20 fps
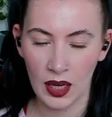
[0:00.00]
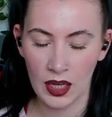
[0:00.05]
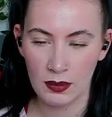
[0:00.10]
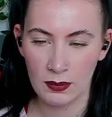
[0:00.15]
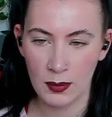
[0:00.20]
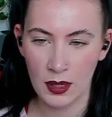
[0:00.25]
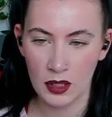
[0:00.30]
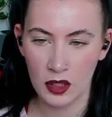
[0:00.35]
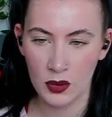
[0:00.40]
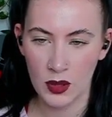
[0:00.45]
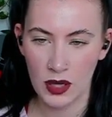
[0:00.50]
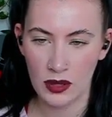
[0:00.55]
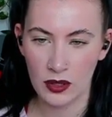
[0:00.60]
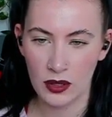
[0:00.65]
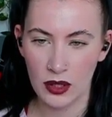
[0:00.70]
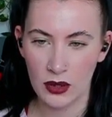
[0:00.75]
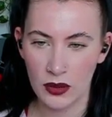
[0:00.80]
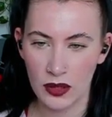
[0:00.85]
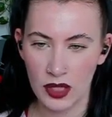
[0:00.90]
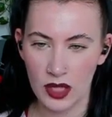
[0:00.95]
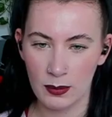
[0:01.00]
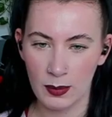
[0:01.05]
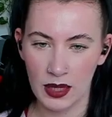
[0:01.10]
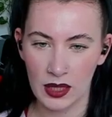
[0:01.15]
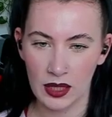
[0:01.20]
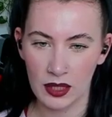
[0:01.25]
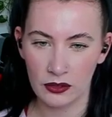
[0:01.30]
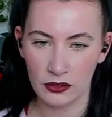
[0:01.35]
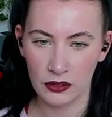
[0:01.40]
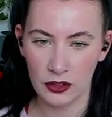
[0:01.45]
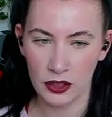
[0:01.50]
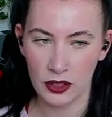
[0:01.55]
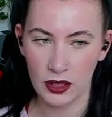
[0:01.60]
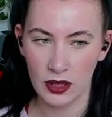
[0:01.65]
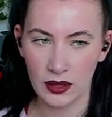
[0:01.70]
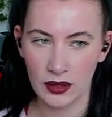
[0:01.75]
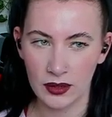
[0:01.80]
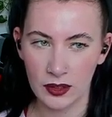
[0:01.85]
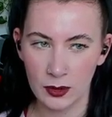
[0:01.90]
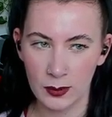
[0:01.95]
I'd much rather use the money for a
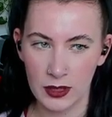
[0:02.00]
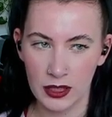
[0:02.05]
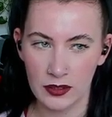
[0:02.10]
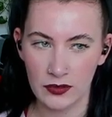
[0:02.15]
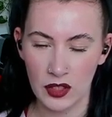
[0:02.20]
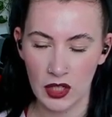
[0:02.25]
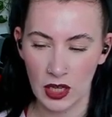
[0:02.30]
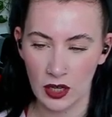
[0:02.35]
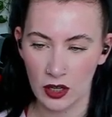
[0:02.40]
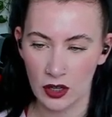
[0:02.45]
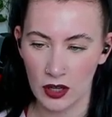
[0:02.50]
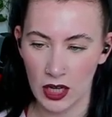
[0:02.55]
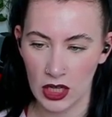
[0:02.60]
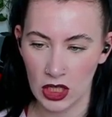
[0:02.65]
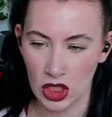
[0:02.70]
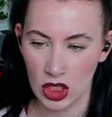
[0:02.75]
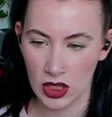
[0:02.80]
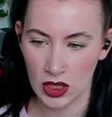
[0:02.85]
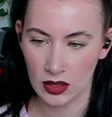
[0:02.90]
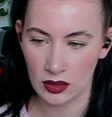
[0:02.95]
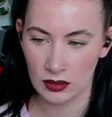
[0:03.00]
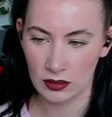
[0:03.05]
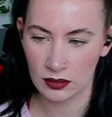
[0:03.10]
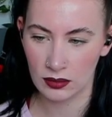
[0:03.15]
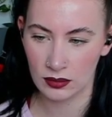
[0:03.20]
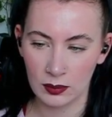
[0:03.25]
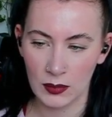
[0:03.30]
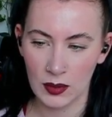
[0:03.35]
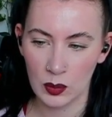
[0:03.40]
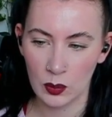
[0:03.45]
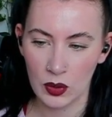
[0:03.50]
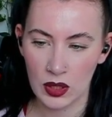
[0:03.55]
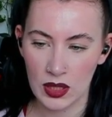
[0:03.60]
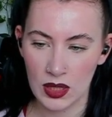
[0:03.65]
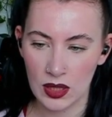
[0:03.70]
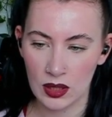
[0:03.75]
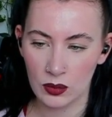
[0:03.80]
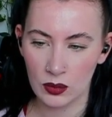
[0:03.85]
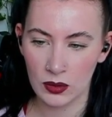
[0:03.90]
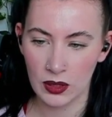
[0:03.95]
little bit of decoration. I mean, what does
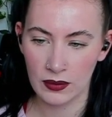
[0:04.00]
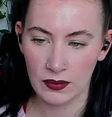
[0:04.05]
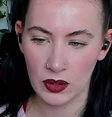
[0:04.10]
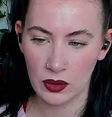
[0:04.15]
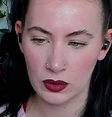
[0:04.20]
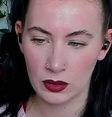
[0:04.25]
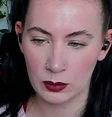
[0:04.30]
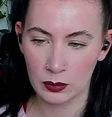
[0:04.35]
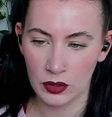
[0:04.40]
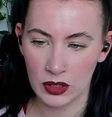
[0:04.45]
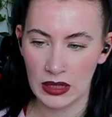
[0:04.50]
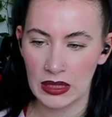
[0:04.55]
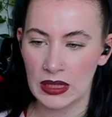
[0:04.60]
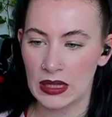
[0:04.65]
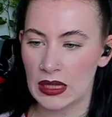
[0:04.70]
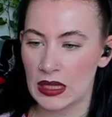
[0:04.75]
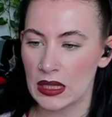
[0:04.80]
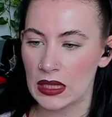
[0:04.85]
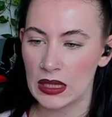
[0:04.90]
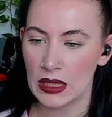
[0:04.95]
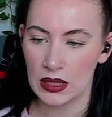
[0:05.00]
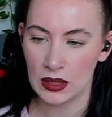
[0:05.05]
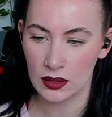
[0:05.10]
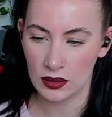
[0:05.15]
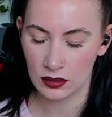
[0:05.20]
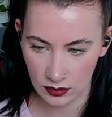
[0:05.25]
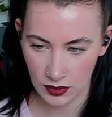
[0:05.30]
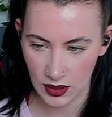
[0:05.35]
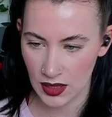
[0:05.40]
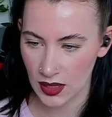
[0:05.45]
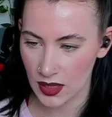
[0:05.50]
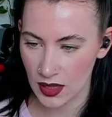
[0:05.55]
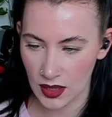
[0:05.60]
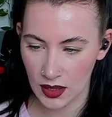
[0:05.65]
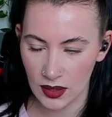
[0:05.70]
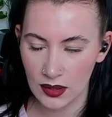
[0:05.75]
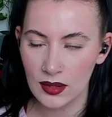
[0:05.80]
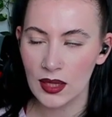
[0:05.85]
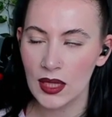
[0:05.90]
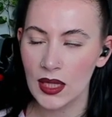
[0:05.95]
a living room really need? It doesn't
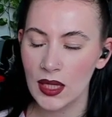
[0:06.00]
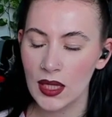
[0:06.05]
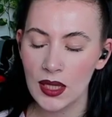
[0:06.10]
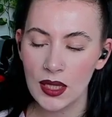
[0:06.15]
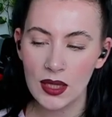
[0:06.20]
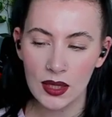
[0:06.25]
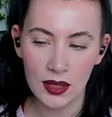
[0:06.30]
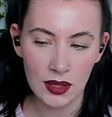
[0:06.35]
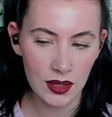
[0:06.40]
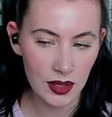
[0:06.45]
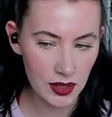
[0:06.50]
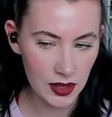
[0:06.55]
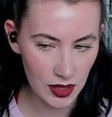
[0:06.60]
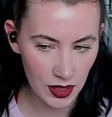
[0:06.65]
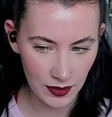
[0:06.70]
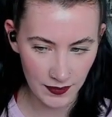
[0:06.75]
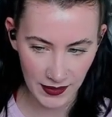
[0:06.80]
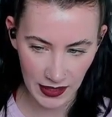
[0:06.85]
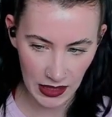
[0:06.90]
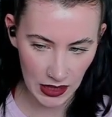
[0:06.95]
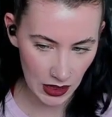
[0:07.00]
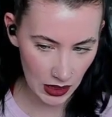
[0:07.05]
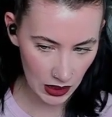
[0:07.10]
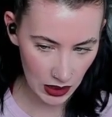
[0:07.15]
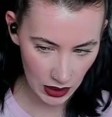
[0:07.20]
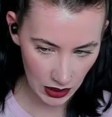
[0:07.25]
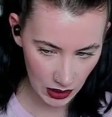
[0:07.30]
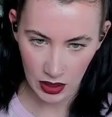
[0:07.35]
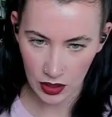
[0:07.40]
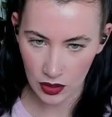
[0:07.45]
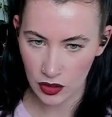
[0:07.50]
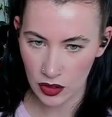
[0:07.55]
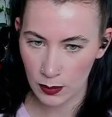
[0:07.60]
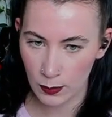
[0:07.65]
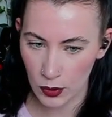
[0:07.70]
need a TV. There's